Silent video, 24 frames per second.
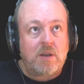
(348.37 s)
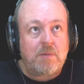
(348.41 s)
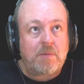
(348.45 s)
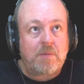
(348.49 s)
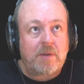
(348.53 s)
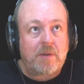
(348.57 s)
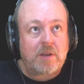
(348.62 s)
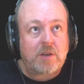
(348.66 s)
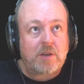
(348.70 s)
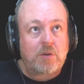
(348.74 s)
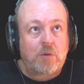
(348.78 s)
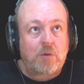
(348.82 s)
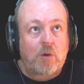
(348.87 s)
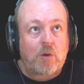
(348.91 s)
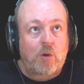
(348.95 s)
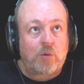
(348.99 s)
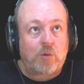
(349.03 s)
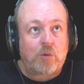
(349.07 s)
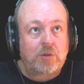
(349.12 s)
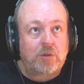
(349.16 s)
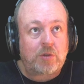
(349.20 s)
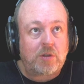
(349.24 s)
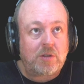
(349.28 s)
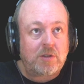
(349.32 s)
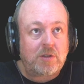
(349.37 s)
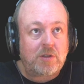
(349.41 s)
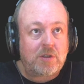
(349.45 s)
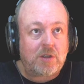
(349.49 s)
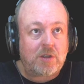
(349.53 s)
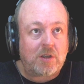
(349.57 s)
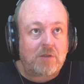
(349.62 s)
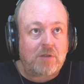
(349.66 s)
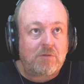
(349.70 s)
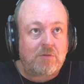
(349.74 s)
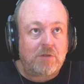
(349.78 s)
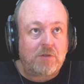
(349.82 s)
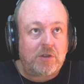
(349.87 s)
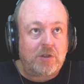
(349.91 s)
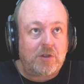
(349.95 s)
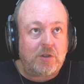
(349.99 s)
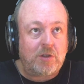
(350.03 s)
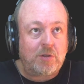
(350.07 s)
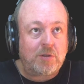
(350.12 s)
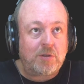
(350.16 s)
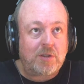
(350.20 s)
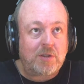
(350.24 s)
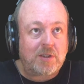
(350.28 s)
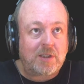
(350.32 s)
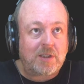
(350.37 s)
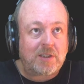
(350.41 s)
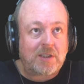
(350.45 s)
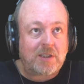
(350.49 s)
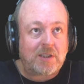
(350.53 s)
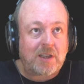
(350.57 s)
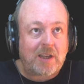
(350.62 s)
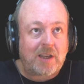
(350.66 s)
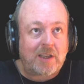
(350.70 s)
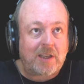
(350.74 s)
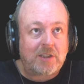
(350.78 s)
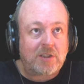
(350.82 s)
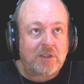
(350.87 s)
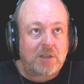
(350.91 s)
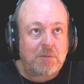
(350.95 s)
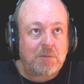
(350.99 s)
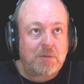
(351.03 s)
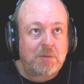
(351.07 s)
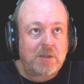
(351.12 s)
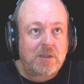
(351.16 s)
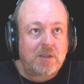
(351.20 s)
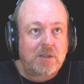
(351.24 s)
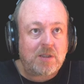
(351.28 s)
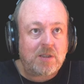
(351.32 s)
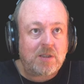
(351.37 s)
Let's do Alt to reduce the selection a bit.